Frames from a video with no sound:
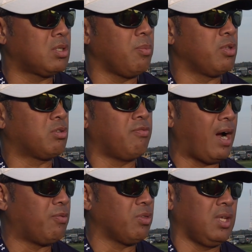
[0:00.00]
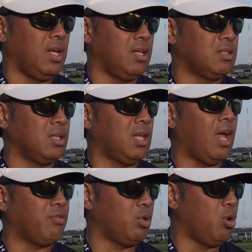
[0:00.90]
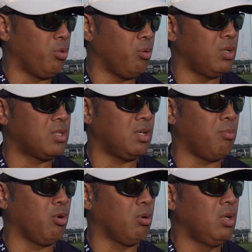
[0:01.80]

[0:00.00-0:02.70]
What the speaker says: some of the survival things that they have to go through in the summer